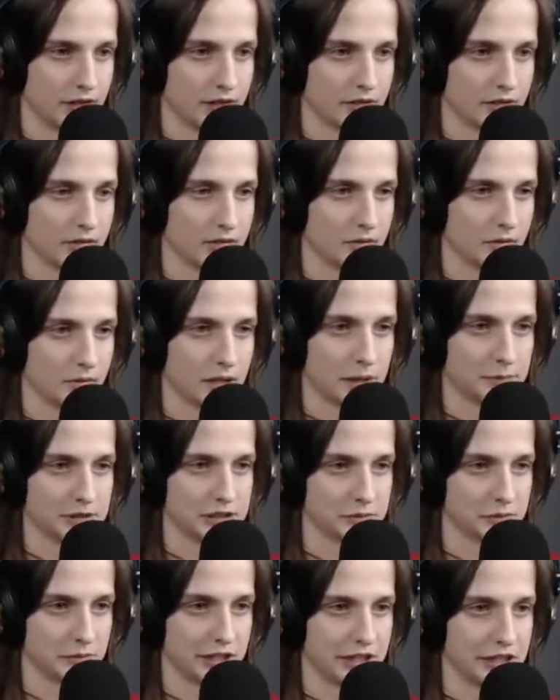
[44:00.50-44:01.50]
Grab
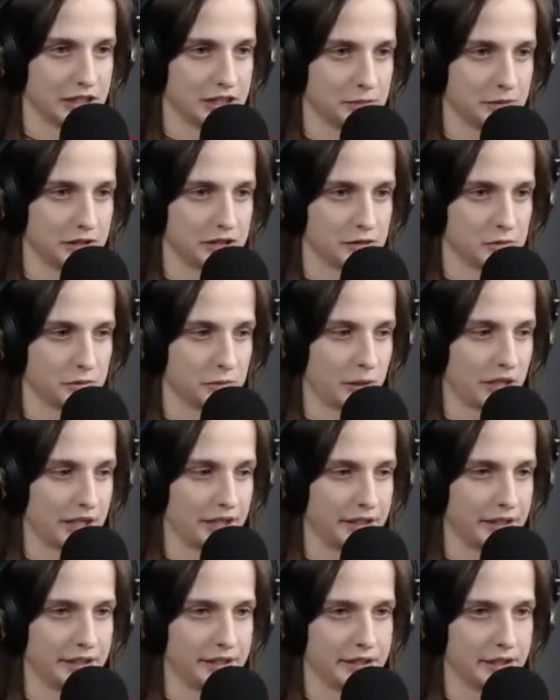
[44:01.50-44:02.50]
some nades, because we might
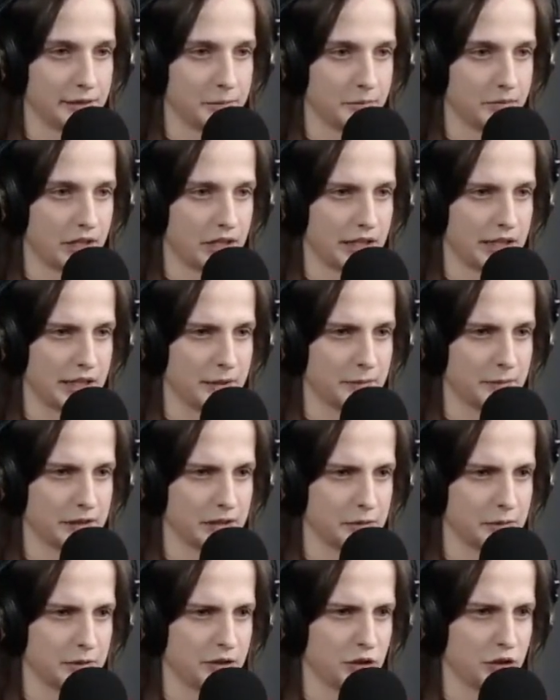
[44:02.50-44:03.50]
need them. I have a little
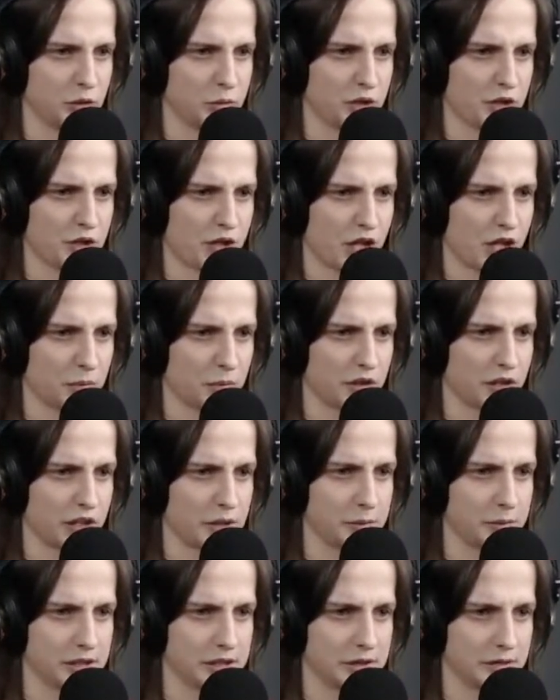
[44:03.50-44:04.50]
bit too much armor, I
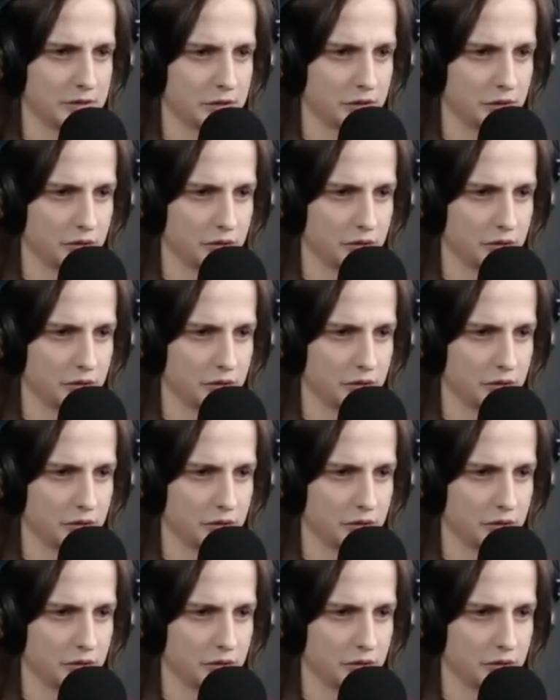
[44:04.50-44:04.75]
believe, to do